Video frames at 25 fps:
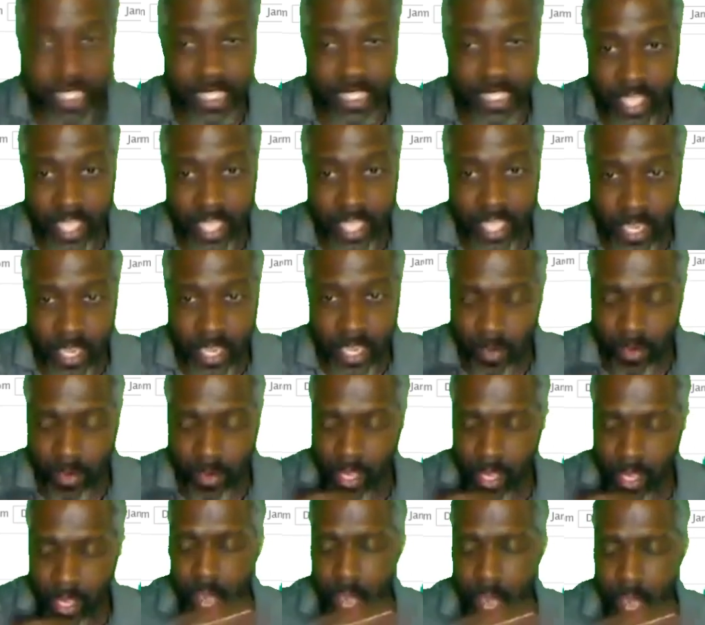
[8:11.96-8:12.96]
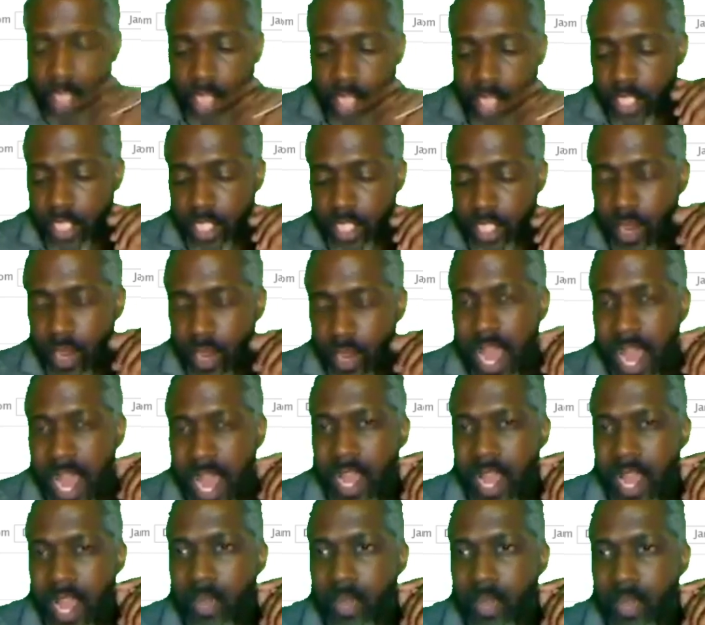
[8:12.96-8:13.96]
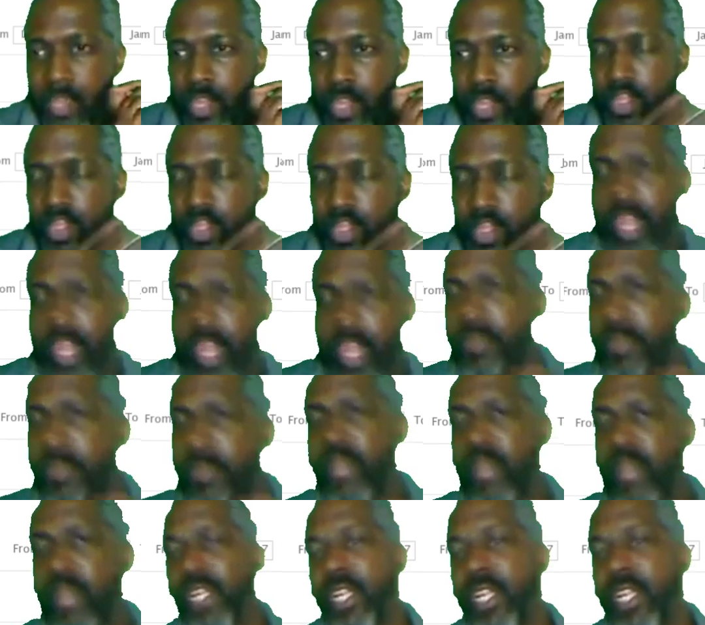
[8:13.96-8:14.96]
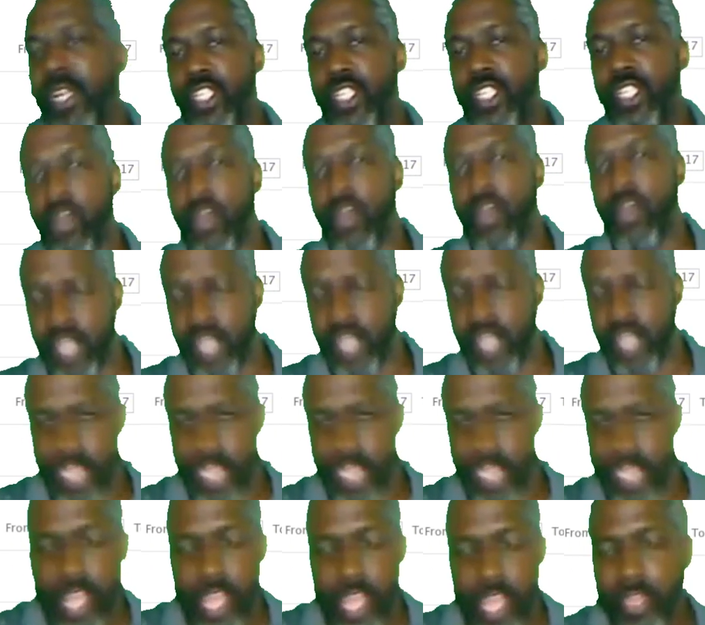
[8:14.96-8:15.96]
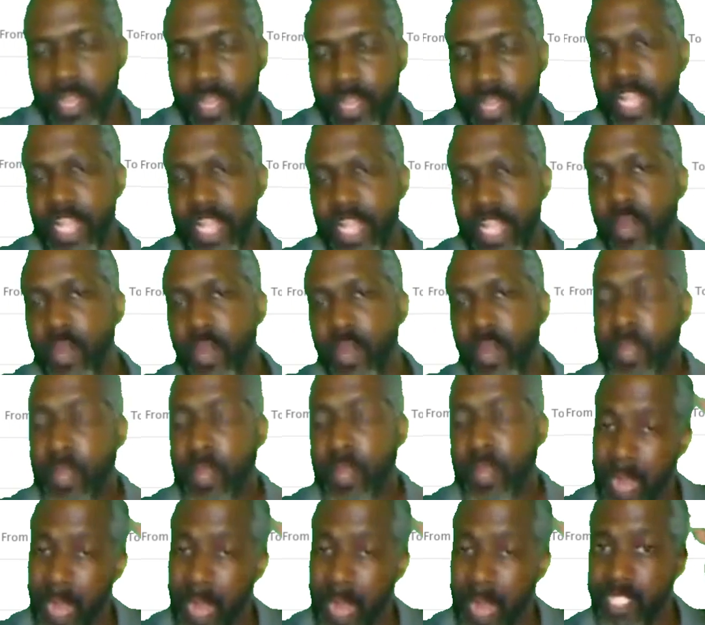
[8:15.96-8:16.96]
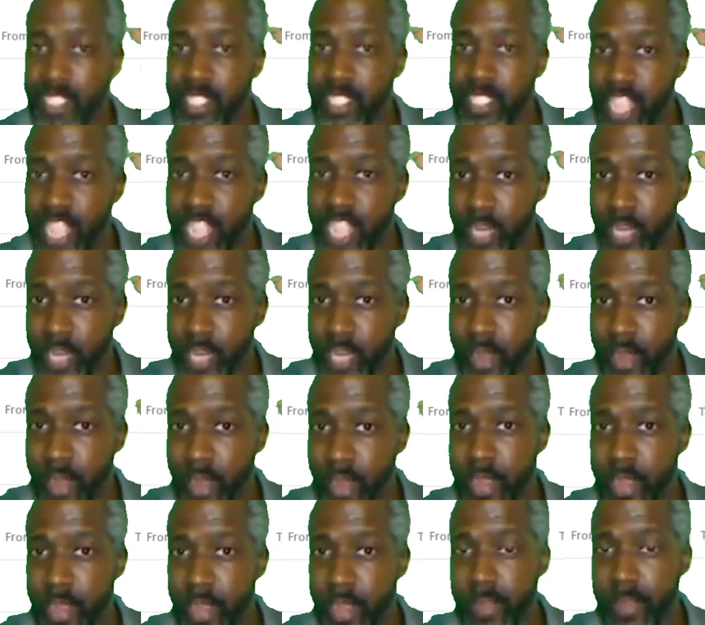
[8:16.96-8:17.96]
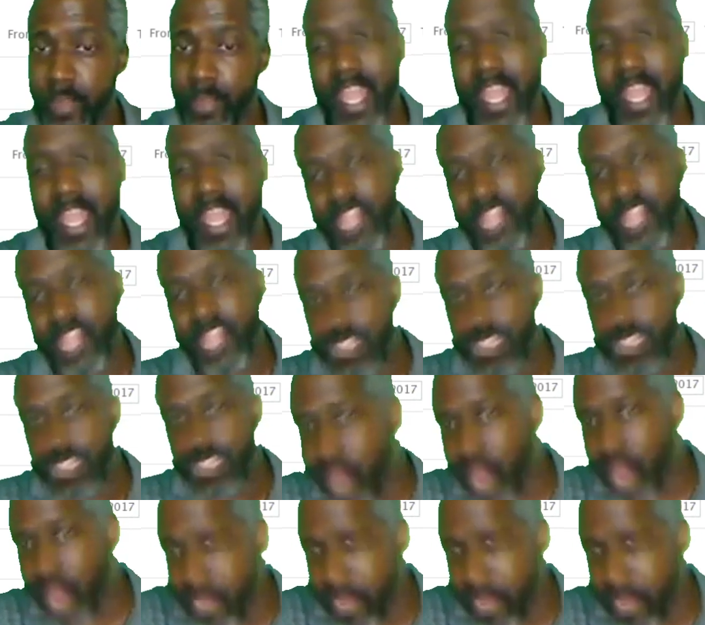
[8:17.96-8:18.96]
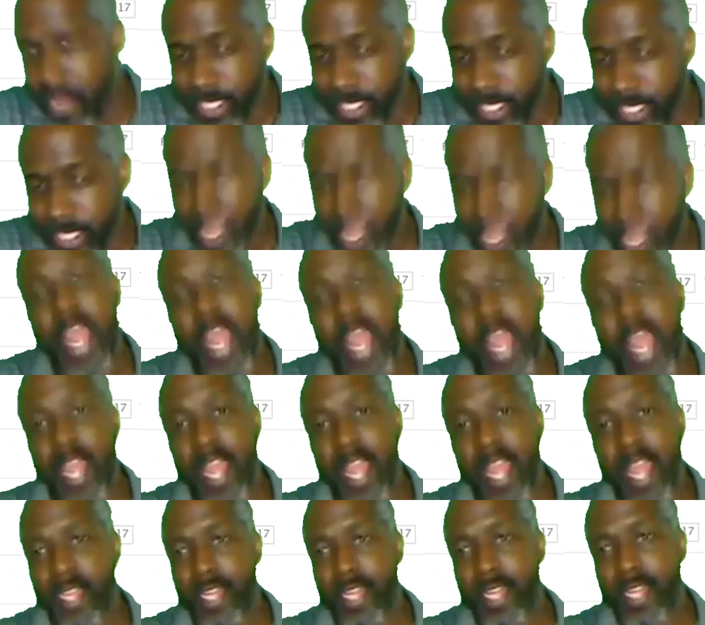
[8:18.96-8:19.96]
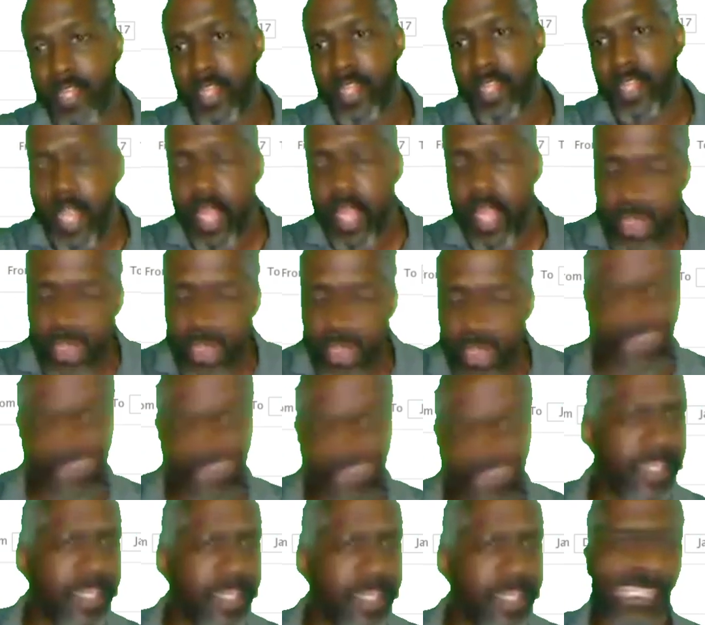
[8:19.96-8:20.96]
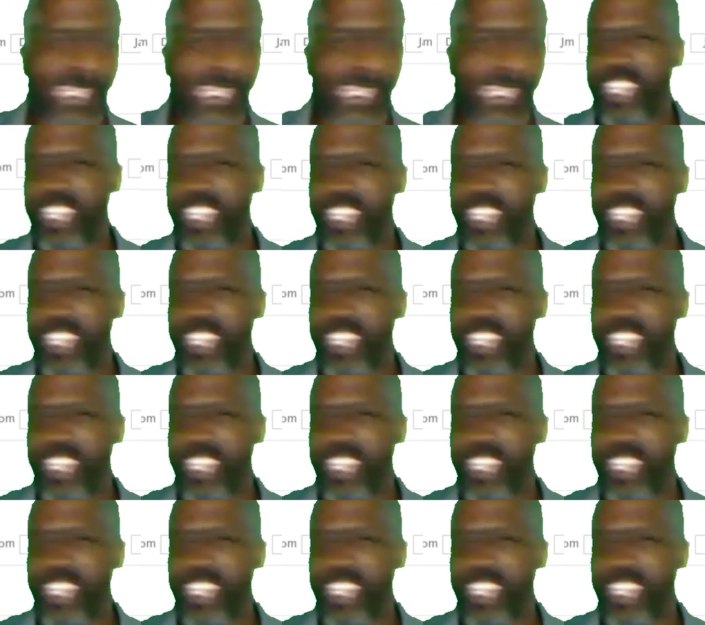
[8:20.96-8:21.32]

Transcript: the year. So when you look at Bitcoin historically, you get the quick bounce in January, and then it drops. And you have they say the